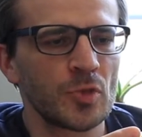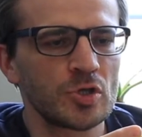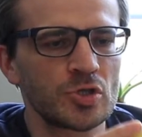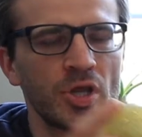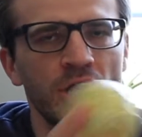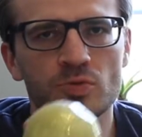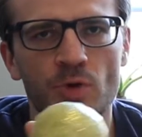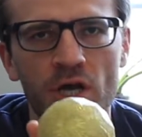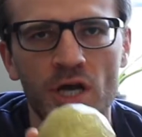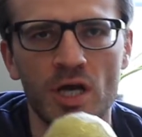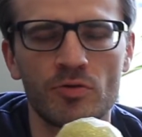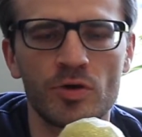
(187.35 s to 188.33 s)
So that's why
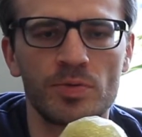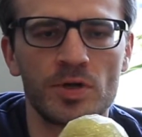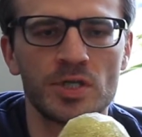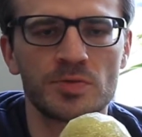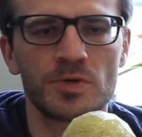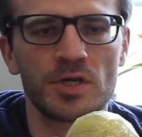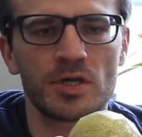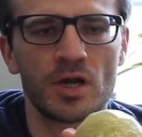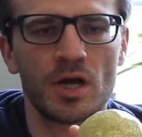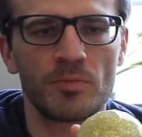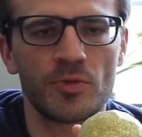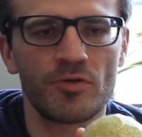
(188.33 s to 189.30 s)
I got a replacement.